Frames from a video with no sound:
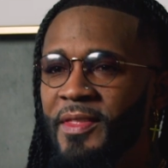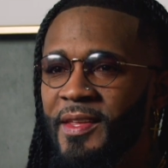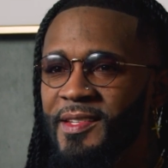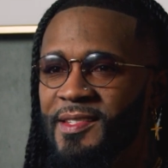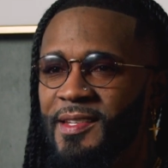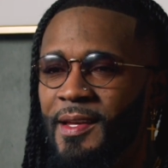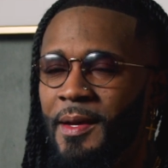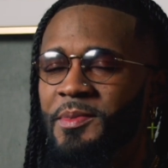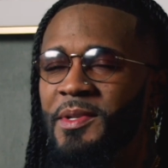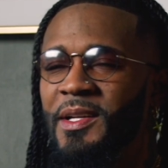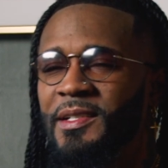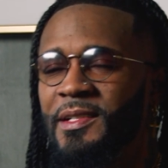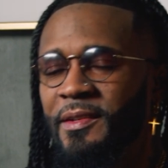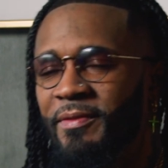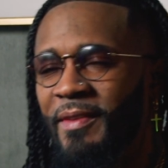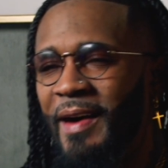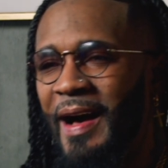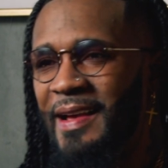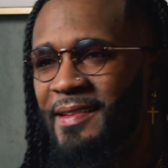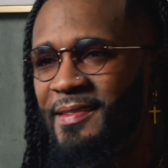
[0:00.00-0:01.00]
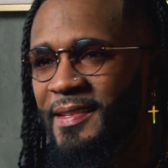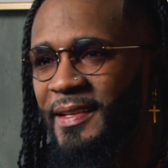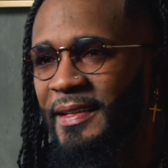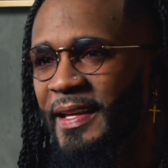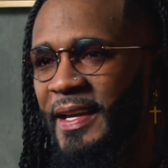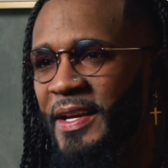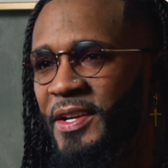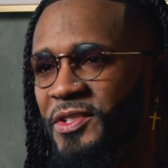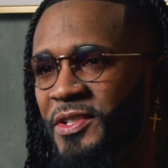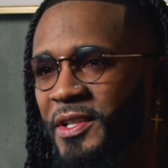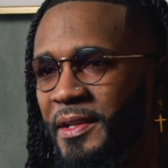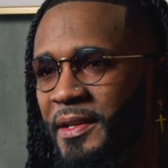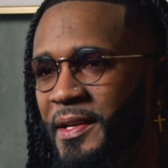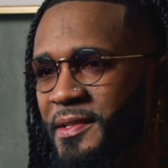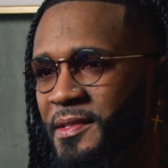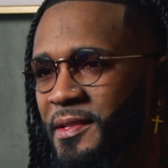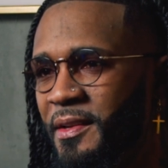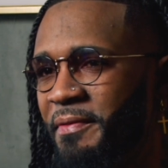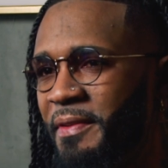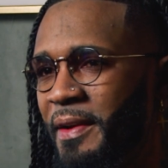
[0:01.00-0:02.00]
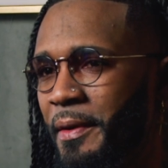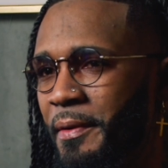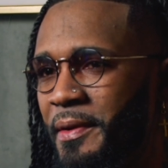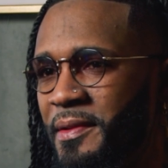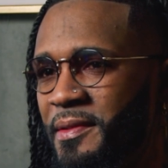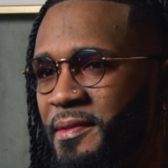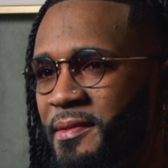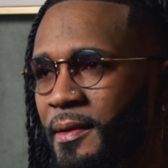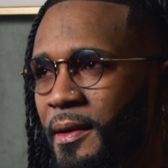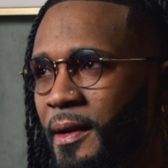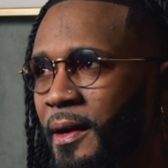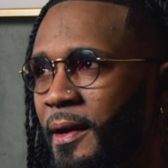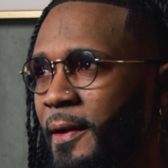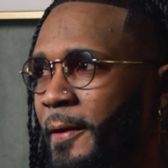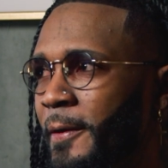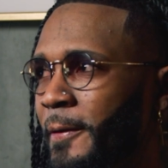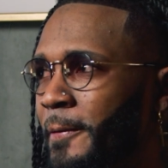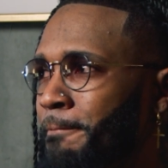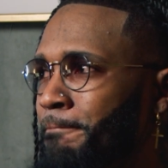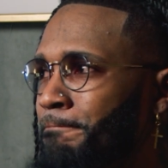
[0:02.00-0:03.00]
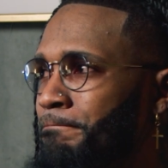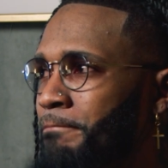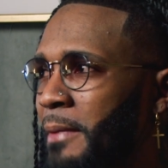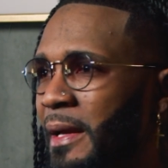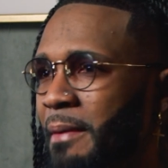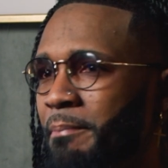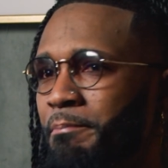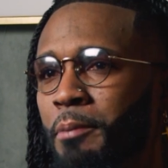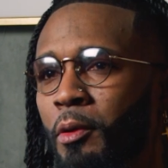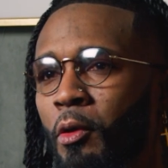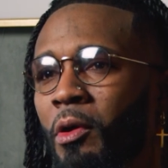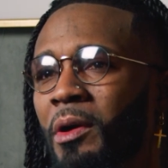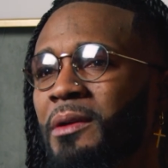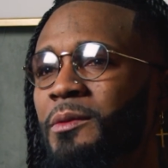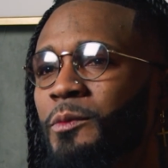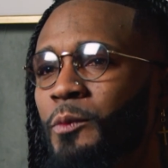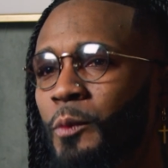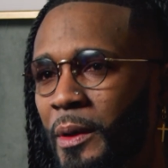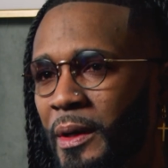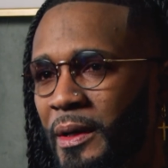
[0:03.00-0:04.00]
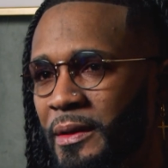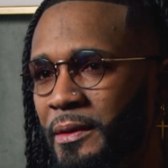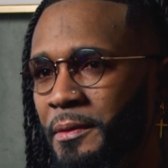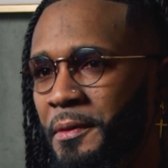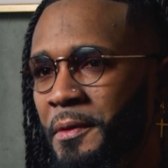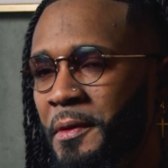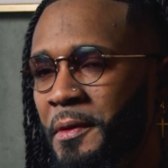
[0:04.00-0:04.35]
subject of isolation is a very important one